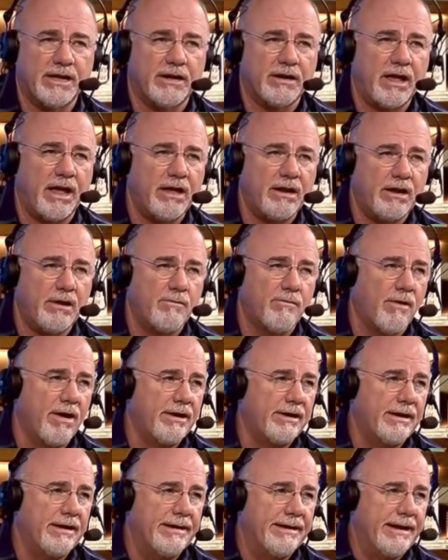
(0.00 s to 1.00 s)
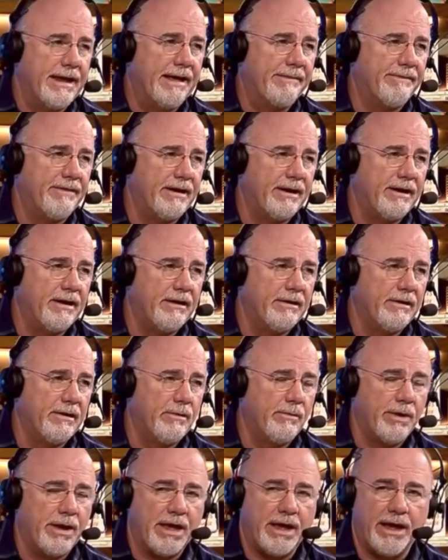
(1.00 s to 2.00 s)
$80,000 in debt that he didn't know he
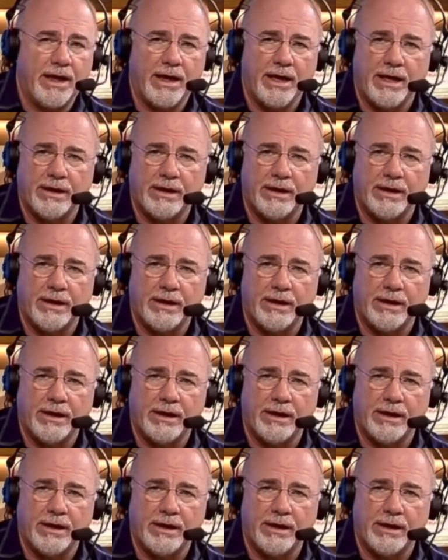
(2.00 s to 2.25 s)
had.